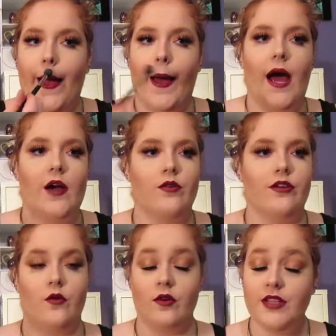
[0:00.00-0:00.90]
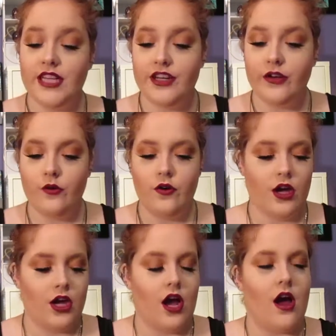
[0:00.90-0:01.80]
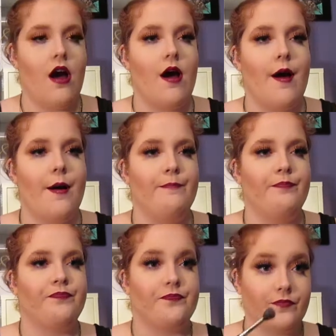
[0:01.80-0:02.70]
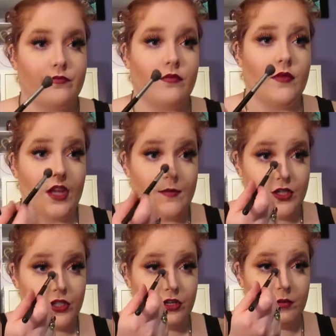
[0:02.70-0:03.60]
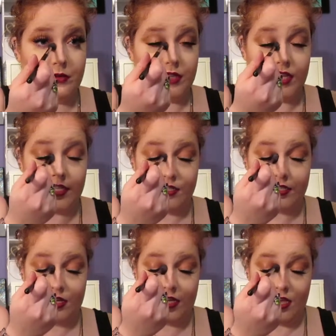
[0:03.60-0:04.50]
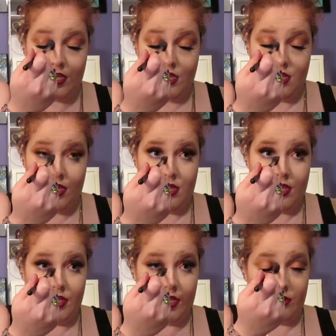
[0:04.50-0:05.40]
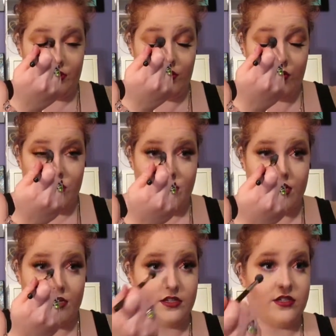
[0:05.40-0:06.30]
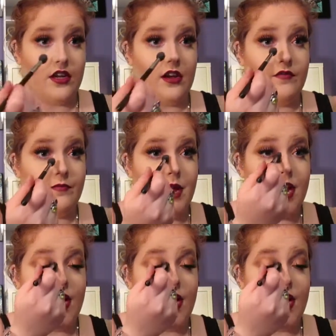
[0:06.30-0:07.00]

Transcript: I would normally do. I'm also going to put this in the corners of my